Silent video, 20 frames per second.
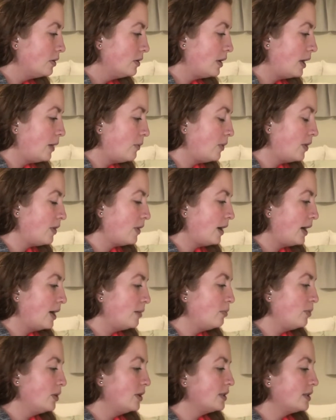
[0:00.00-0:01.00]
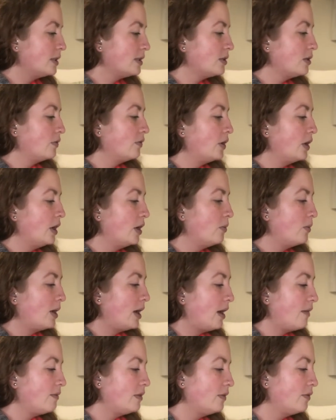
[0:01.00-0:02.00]
And with the High Priestess over here, we
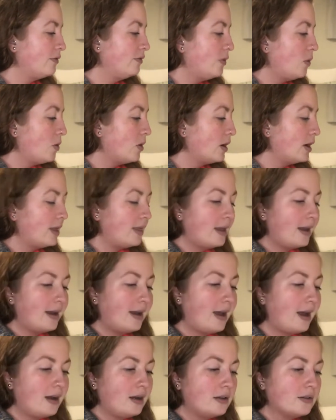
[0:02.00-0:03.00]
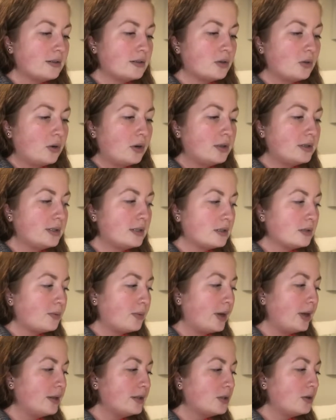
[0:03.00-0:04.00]
have the Four and the Nine of Swords as
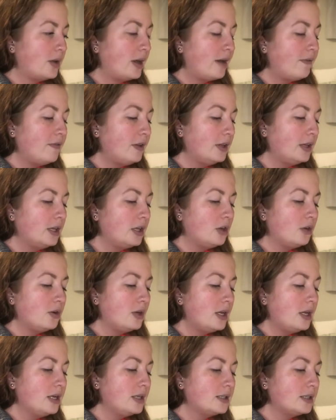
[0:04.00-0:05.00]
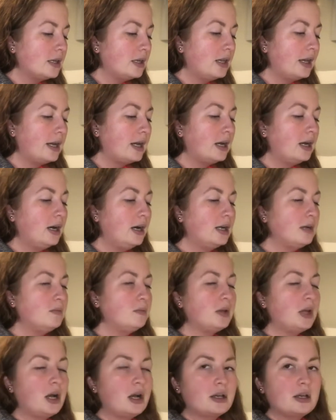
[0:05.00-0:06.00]
well. So I feel like you're needing to like
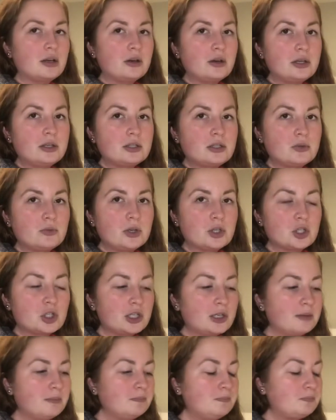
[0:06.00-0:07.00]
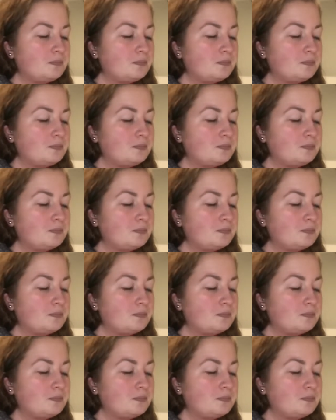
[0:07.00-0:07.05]
unblock your intuition.